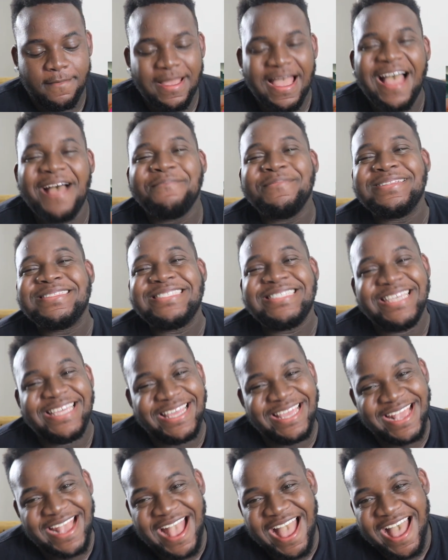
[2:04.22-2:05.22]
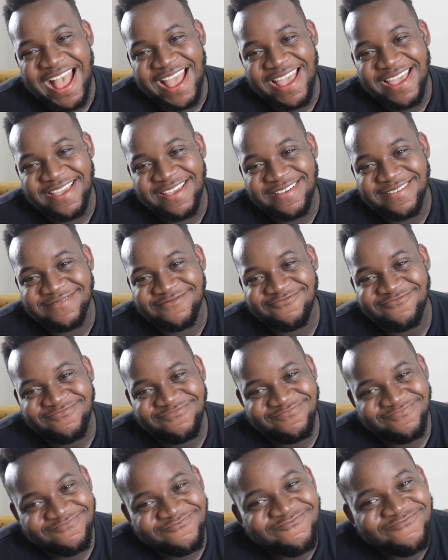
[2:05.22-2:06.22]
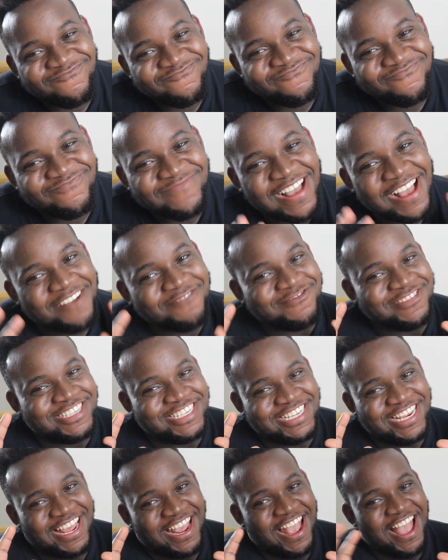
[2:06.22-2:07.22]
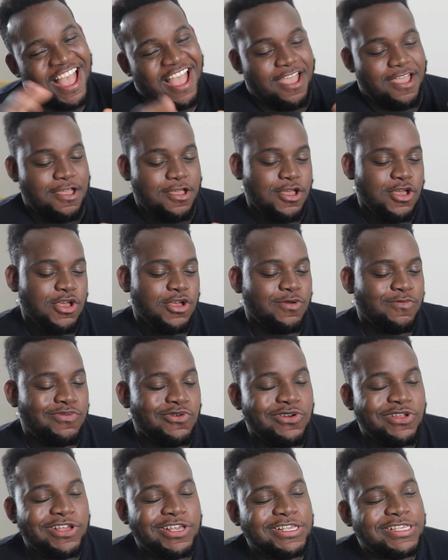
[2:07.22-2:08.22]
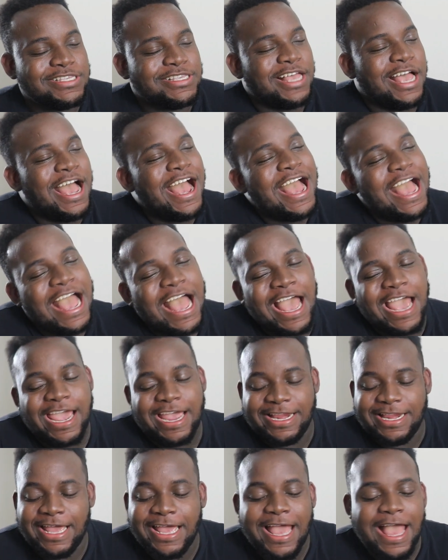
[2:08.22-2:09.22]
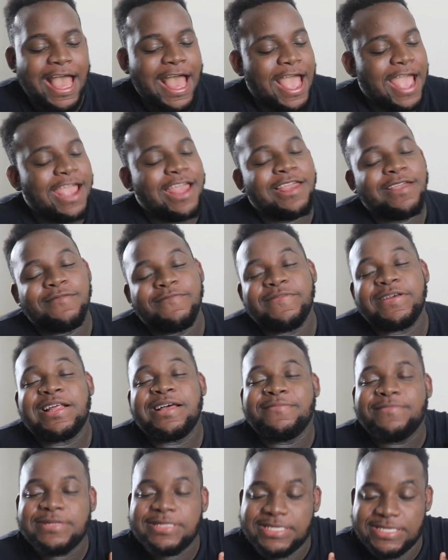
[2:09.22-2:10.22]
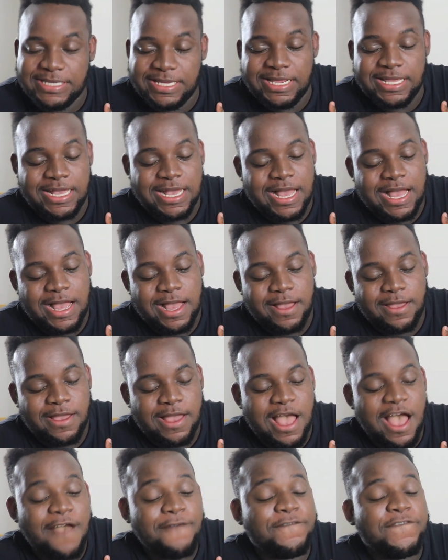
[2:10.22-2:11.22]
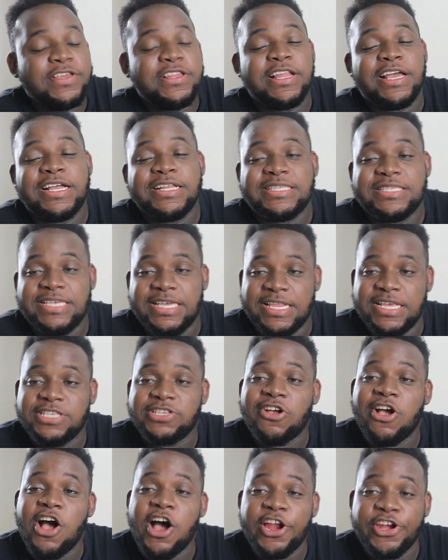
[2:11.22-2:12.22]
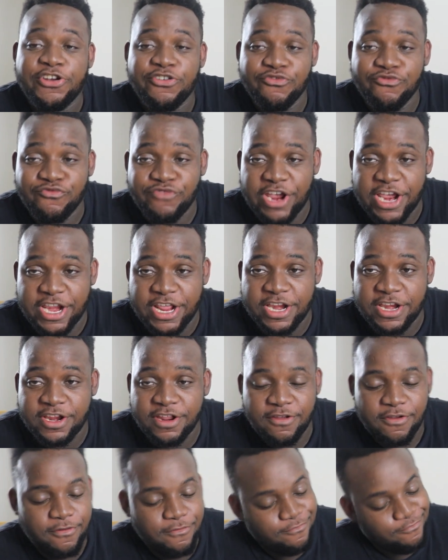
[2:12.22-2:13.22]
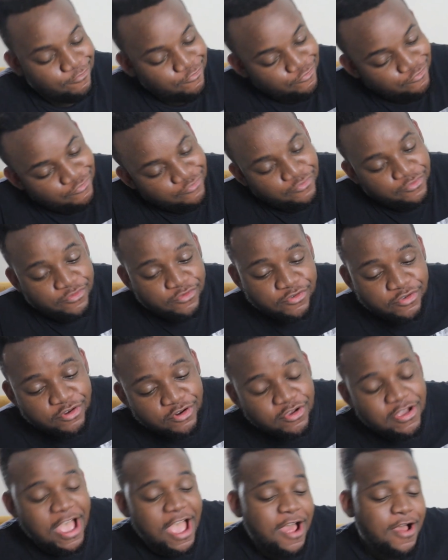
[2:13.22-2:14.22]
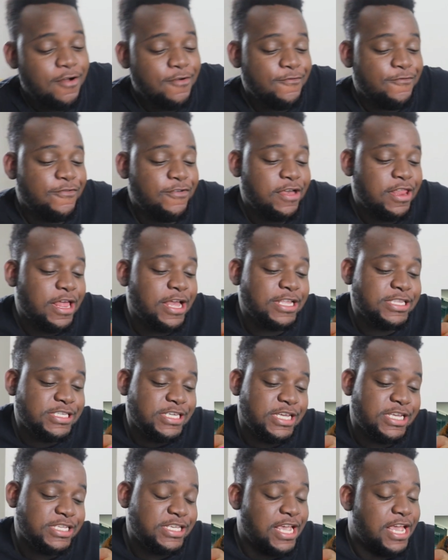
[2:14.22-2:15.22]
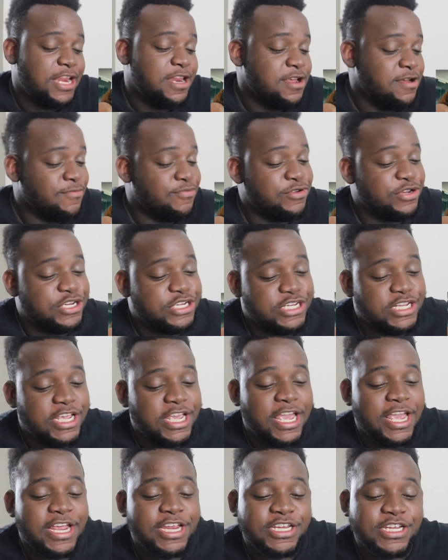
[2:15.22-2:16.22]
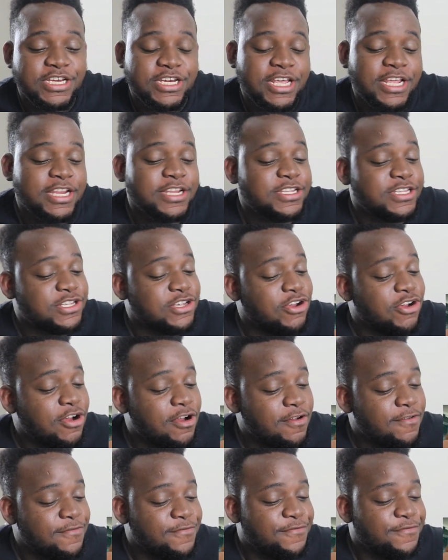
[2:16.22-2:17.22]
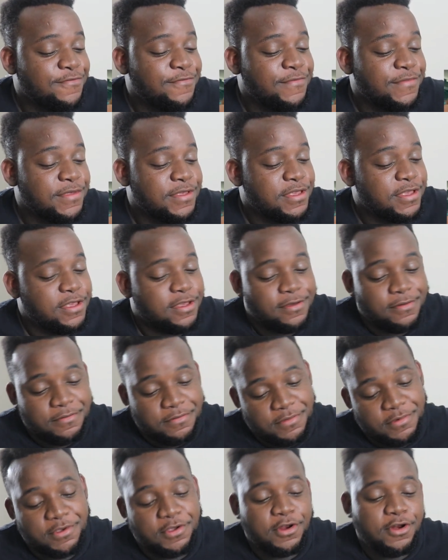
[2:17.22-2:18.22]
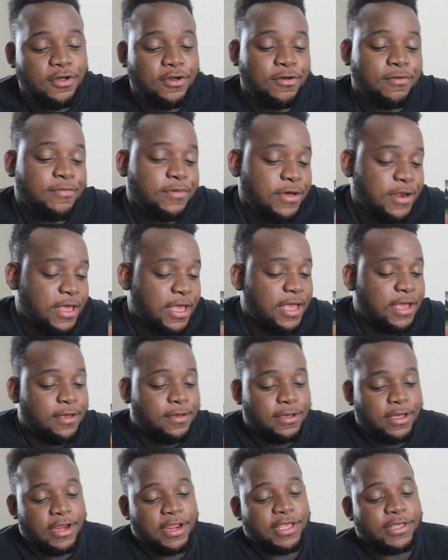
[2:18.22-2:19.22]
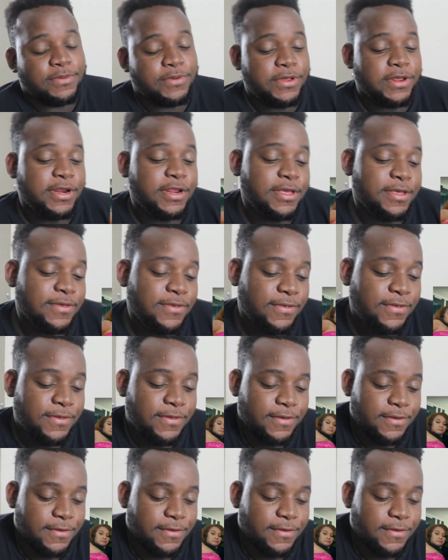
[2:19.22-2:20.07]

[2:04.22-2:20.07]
I'm a titty guy. I'm a titty guy. Booties, I, yeah, but I'm a titty guy. I feel like titties are underrated. You know, I don't feel like titties get the appreciation they deserve. You know, but hey, it is what it is.